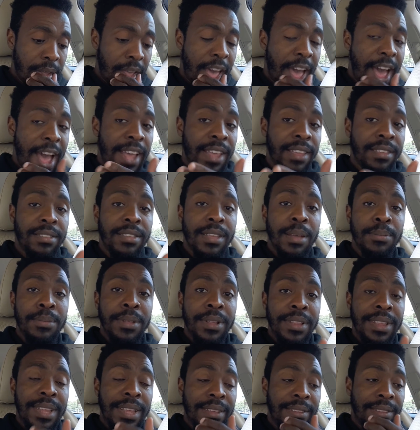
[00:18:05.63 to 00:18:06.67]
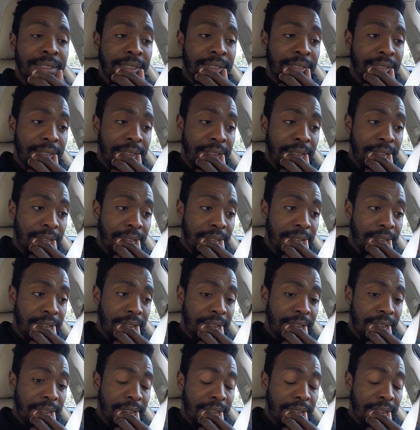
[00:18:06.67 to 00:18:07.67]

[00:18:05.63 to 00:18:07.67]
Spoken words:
I accepted the assistance